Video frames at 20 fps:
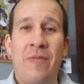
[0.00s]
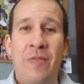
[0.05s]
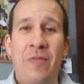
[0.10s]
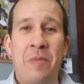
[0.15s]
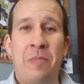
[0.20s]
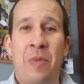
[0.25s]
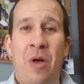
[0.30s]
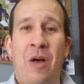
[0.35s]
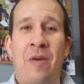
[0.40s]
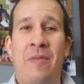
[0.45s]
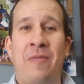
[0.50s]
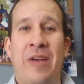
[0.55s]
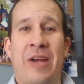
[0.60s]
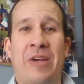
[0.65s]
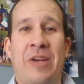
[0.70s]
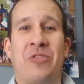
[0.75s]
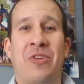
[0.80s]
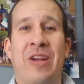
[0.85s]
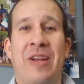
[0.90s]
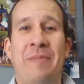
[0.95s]
football
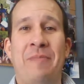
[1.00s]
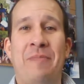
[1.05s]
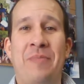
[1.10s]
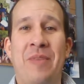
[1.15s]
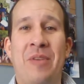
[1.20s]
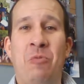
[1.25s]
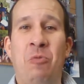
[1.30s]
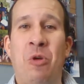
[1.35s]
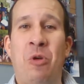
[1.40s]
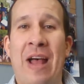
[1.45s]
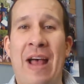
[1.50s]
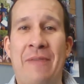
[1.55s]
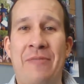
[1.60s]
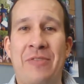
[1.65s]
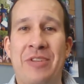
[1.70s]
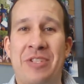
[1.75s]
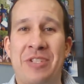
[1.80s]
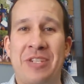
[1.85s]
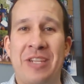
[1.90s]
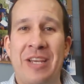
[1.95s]
victory. We'll have
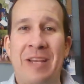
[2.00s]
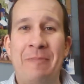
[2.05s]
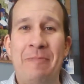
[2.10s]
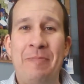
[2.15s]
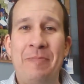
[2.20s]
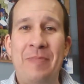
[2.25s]
to see.